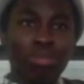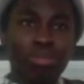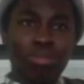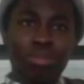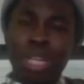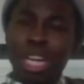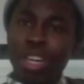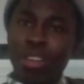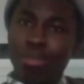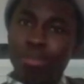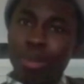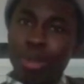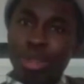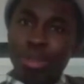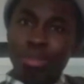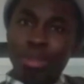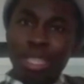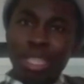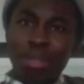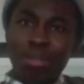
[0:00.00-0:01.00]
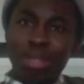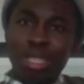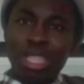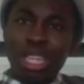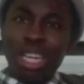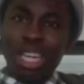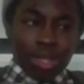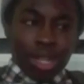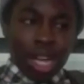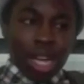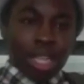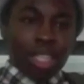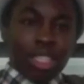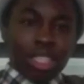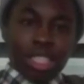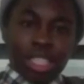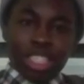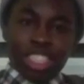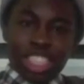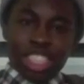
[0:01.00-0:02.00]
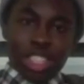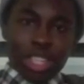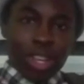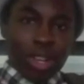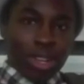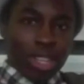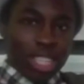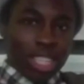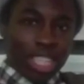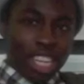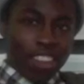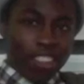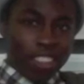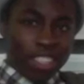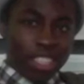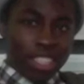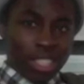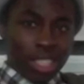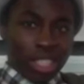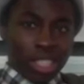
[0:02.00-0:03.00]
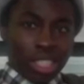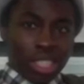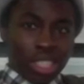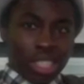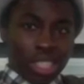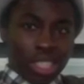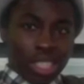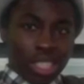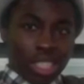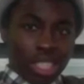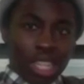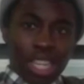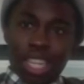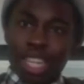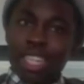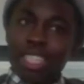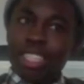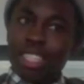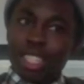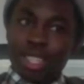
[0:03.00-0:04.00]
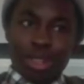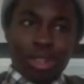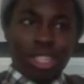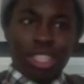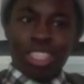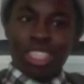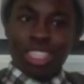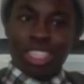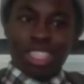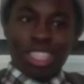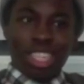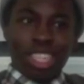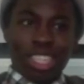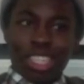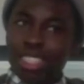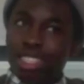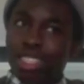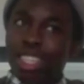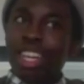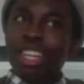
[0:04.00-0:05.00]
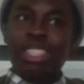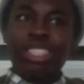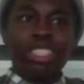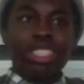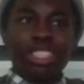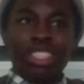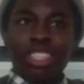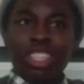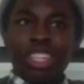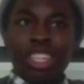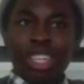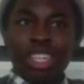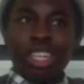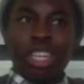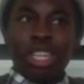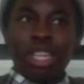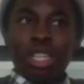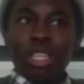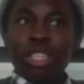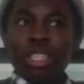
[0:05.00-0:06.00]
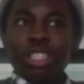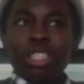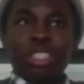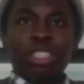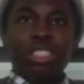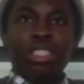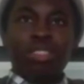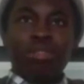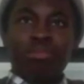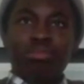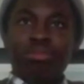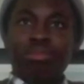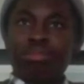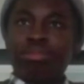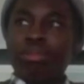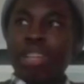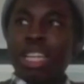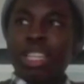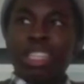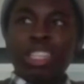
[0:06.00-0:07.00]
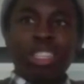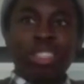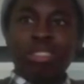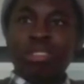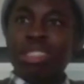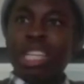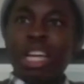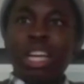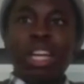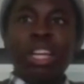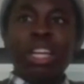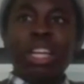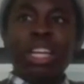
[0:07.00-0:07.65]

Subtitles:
kind of bother me that much. How does he show his heritage? Like, that's the question. Like, how does he show it? Because like, there's like,